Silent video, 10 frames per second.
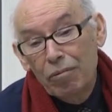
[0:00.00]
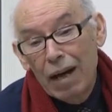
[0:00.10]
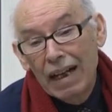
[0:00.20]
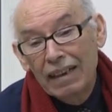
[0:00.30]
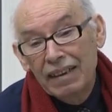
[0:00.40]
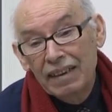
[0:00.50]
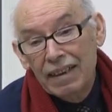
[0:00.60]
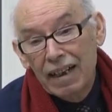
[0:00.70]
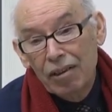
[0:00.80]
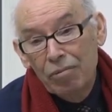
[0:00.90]
wild
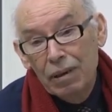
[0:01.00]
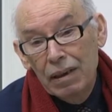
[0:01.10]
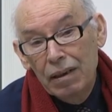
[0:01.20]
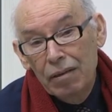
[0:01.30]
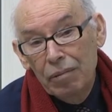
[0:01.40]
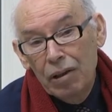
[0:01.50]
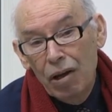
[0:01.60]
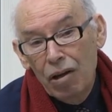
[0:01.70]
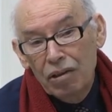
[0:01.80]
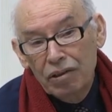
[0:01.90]
strike will
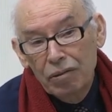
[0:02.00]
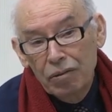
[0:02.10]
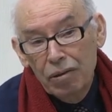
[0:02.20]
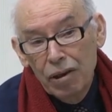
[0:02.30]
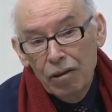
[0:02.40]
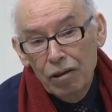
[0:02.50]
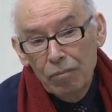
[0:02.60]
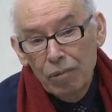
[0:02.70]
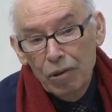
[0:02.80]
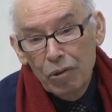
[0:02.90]
hurt, you know,
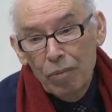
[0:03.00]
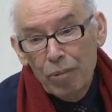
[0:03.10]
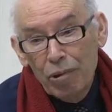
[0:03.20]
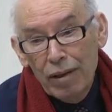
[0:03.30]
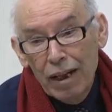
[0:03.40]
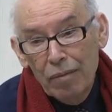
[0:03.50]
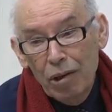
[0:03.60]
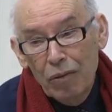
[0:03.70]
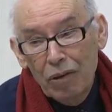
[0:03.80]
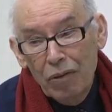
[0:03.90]
the program
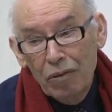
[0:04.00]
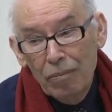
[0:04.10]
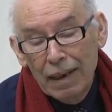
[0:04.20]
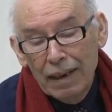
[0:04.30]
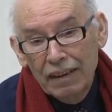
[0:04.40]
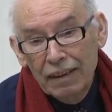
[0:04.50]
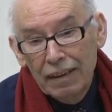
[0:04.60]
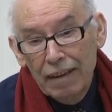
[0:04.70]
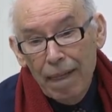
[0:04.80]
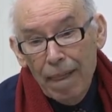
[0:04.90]
of the manager.